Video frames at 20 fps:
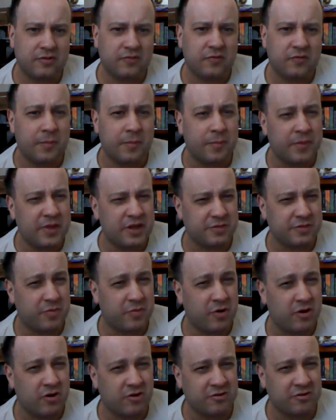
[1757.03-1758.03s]
for each
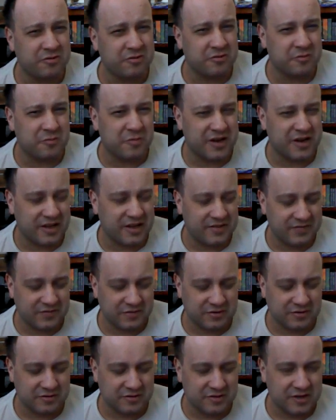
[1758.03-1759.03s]
part or
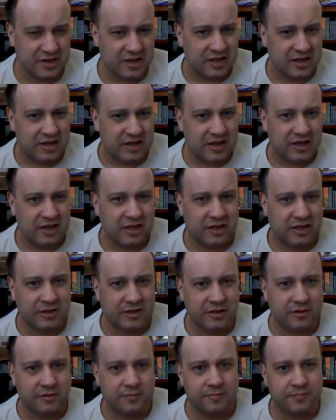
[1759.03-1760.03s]
whatever.
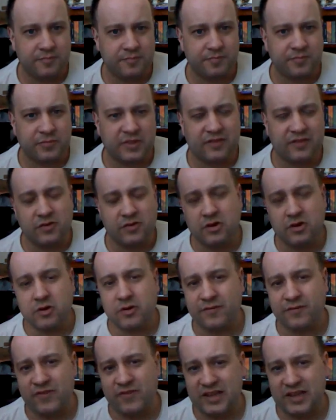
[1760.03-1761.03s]
If you go
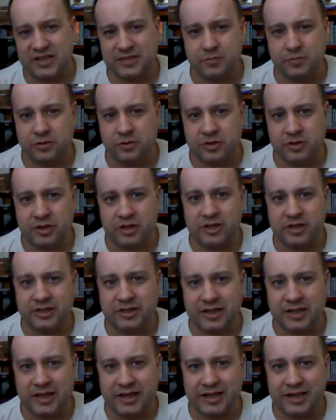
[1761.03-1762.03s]
on Facebook, on